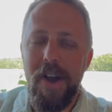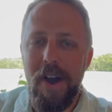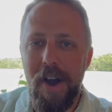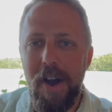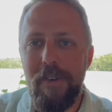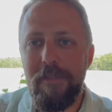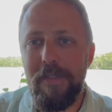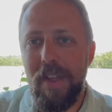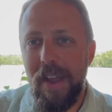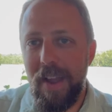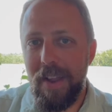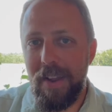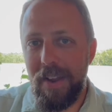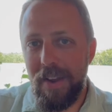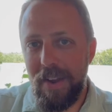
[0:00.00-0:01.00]
of
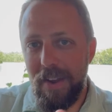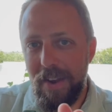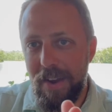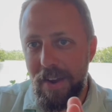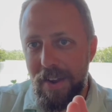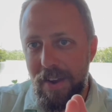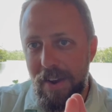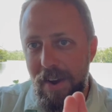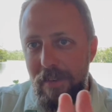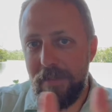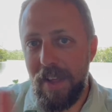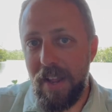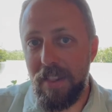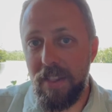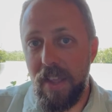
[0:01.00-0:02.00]
that
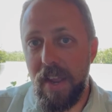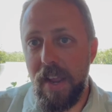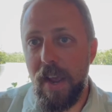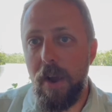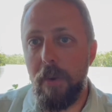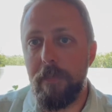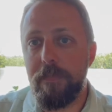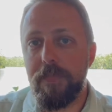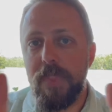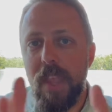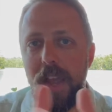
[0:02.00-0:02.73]
layout.